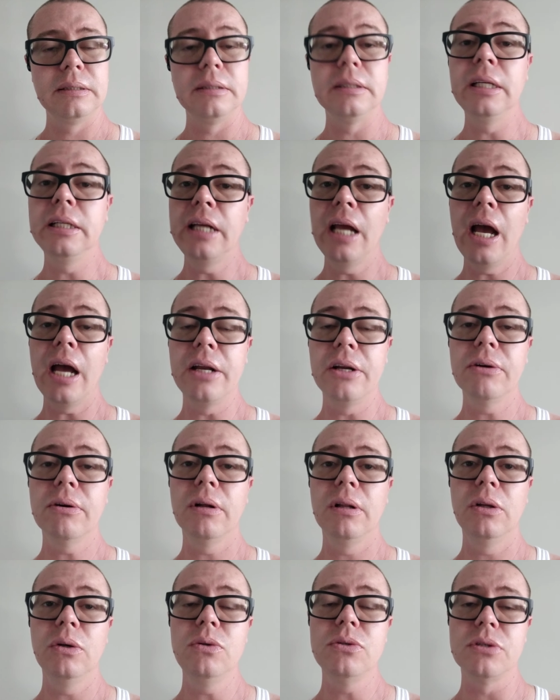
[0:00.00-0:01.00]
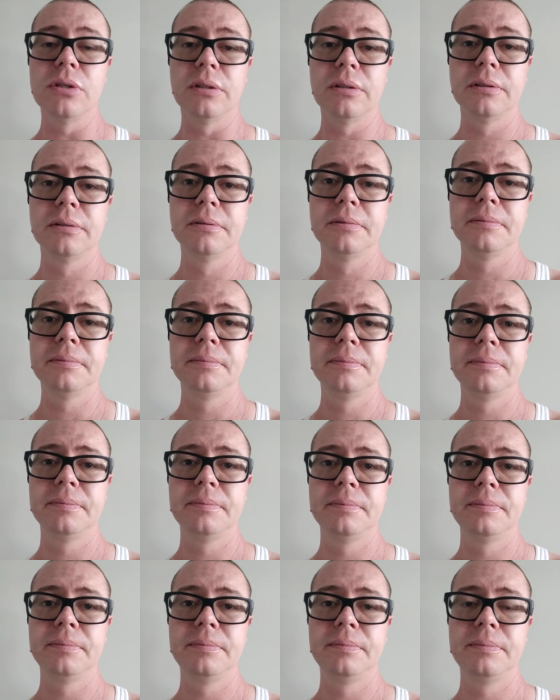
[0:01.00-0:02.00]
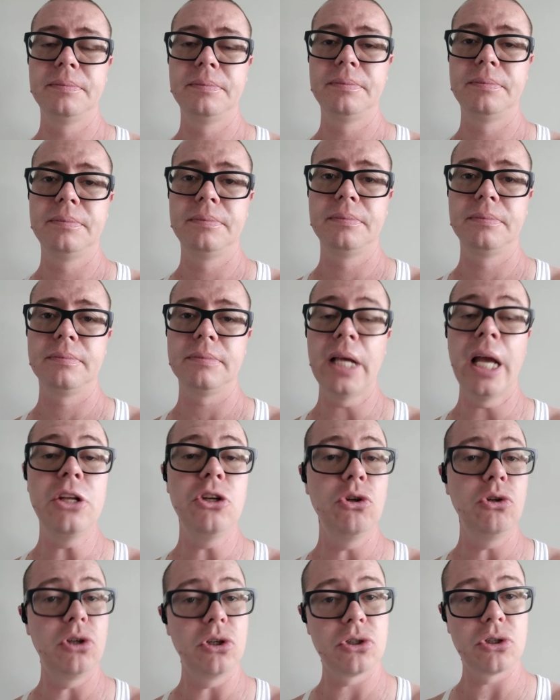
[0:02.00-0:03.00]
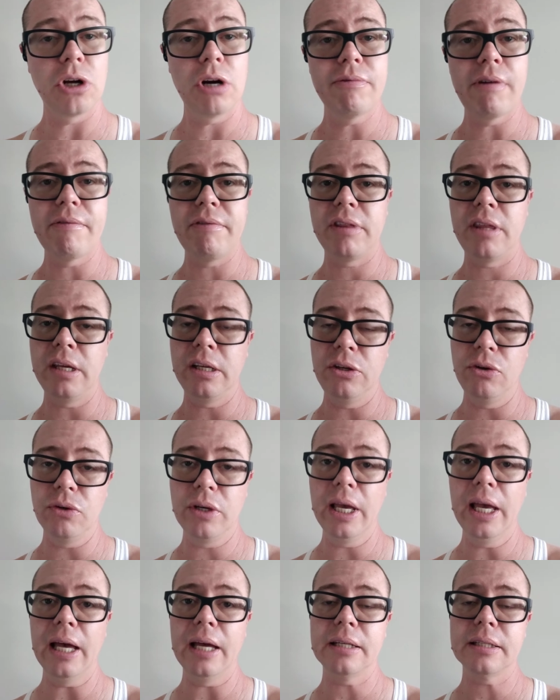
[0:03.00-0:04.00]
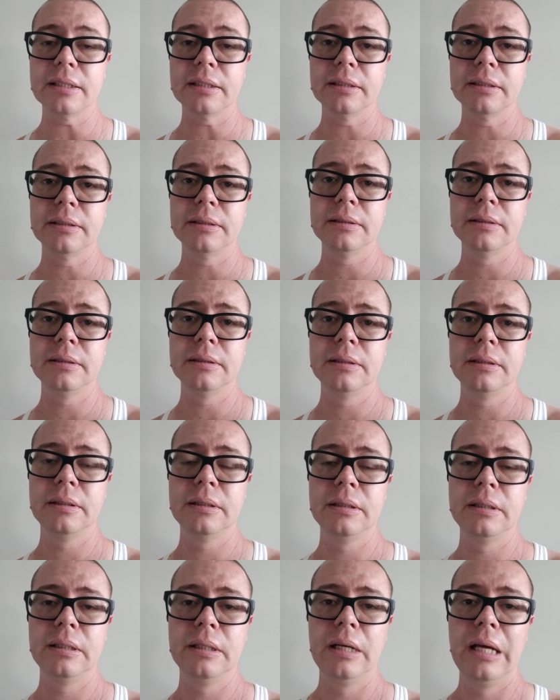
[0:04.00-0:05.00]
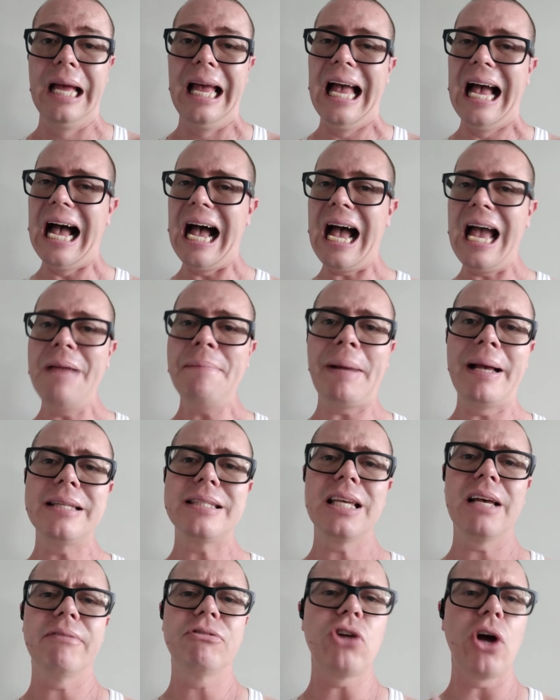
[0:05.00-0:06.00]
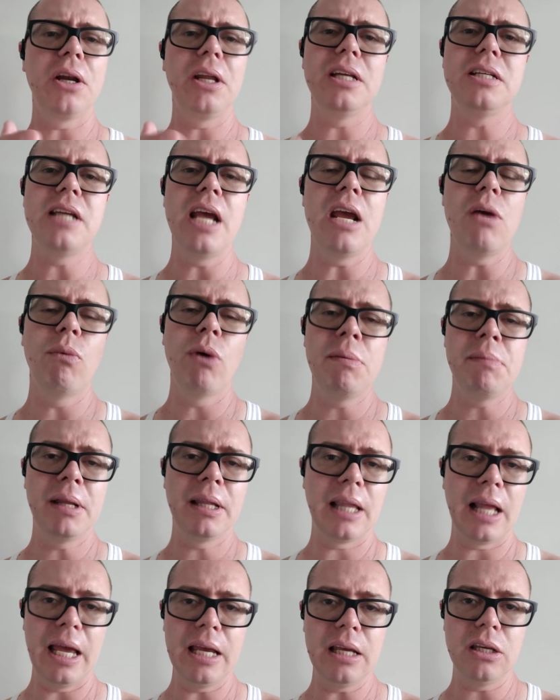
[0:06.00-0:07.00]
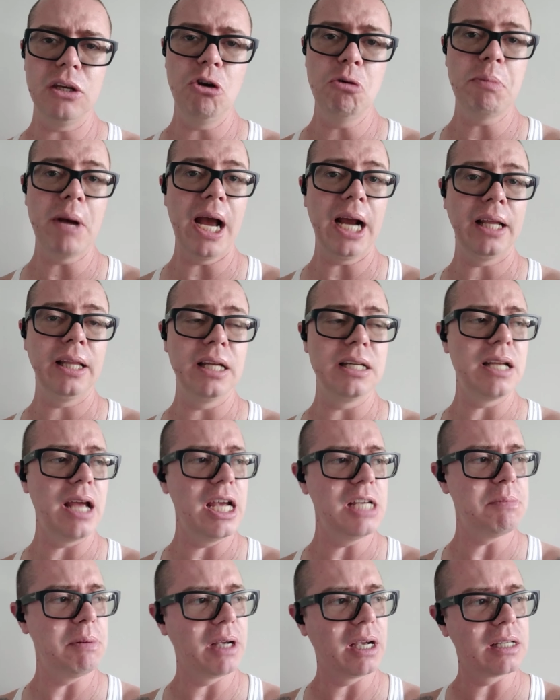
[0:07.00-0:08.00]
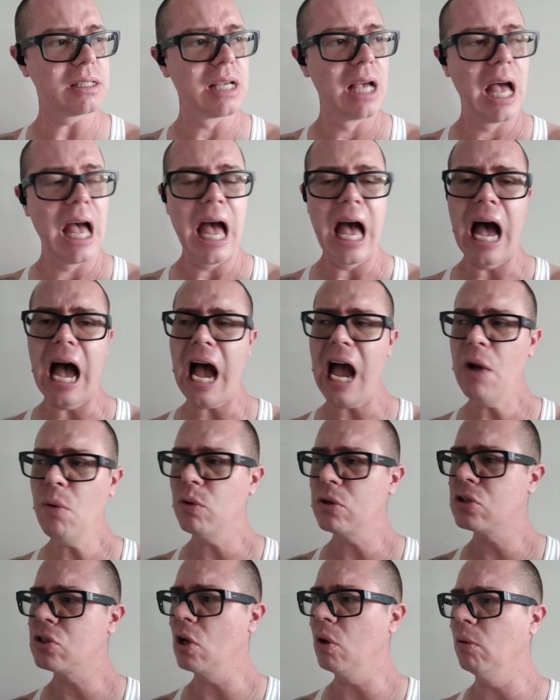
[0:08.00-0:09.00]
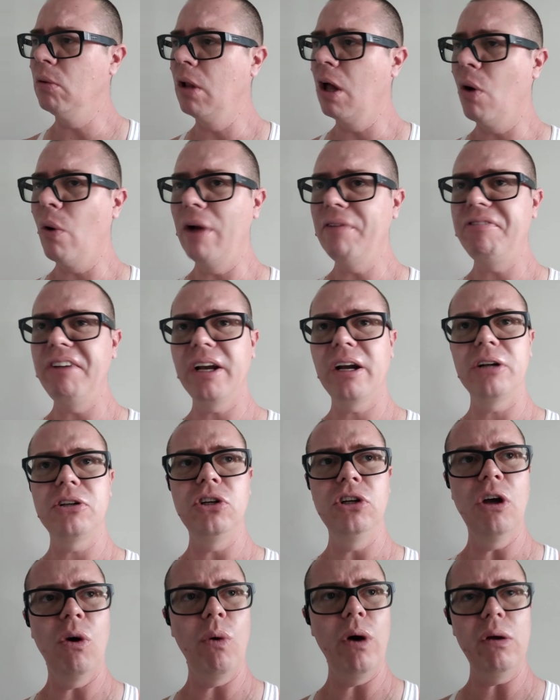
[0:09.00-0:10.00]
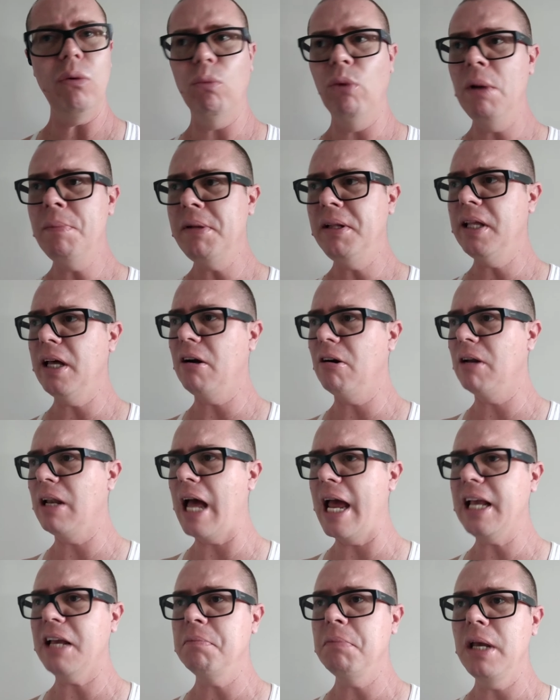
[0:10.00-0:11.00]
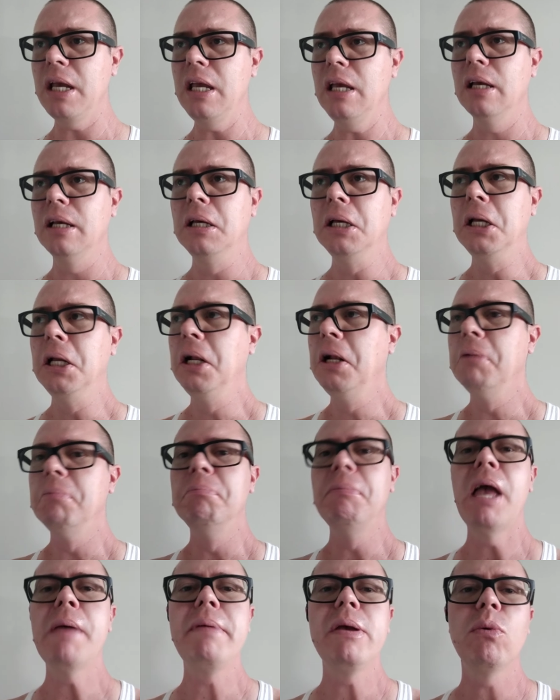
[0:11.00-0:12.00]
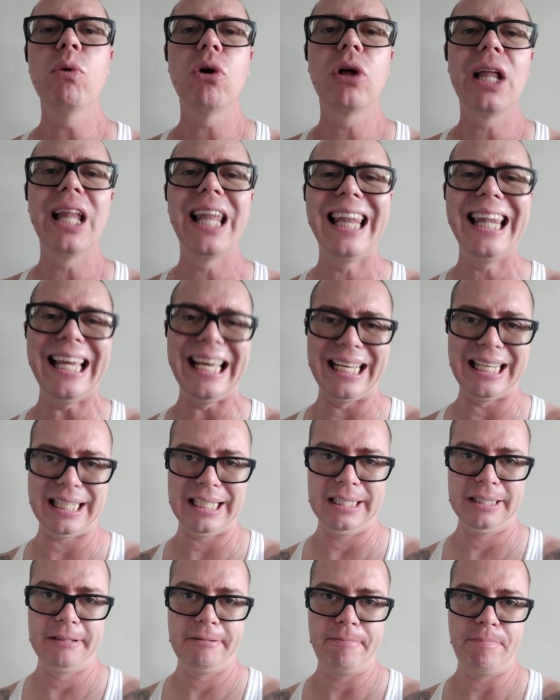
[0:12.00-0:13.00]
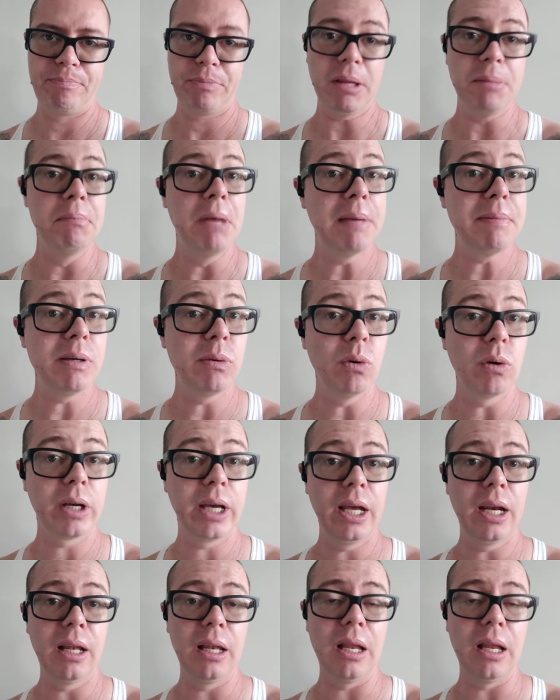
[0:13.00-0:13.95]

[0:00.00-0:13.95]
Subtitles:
then yeah, you're a loser. And you deserve everything you get. I myself tried to date women like you back in the days because I was so low, I figured, you know what? Women that are like me, maybe we'll click. Maybe we'll get